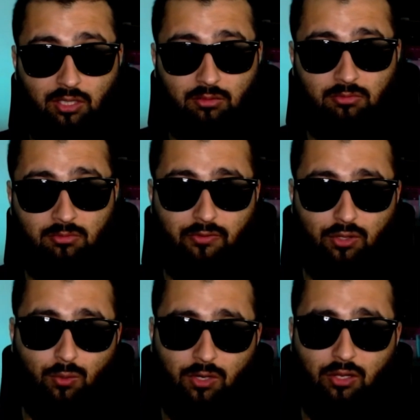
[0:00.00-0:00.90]
it. Now, if you
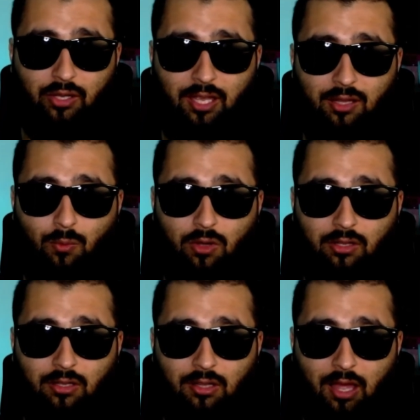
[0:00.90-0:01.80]
do want to look at the
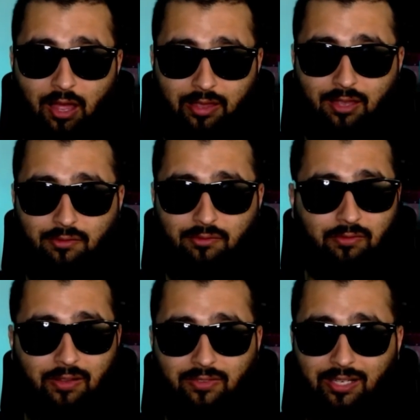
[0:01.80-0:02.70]
one that I have,
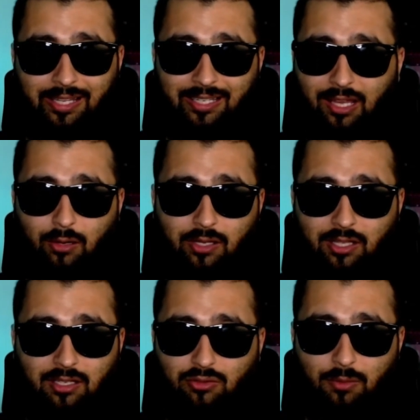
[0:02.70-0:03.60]
I've left a link down in
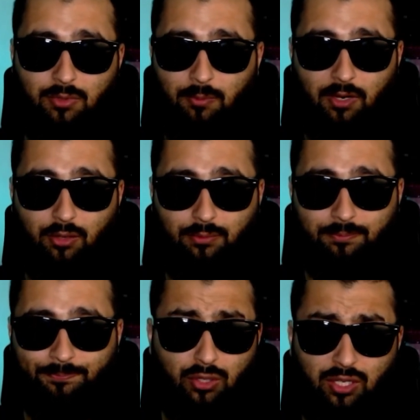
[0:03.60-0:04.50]
the description below,
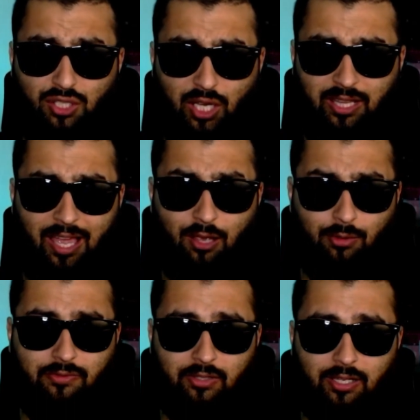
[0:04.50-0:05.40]
so you can check that
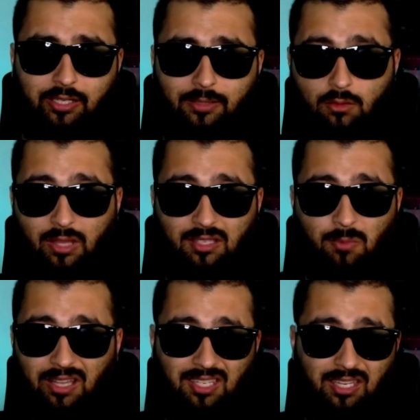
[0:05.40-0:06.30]
out if you like. So that's
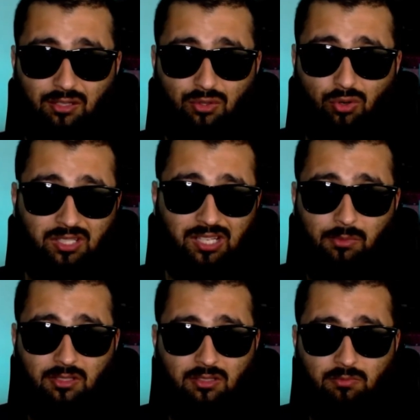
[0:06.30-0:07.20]
my take on drawing
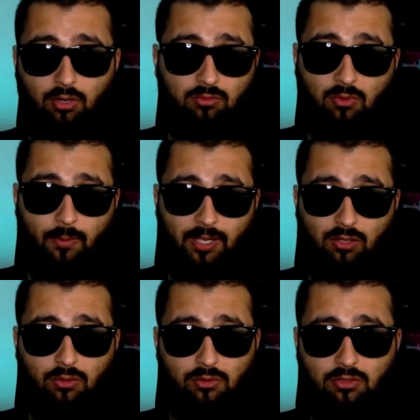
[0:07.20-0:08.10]
tablets, but what about
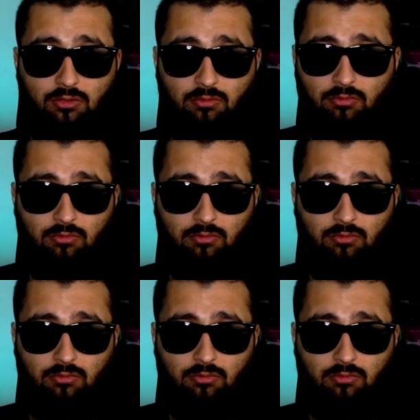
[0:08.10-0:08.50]
yours?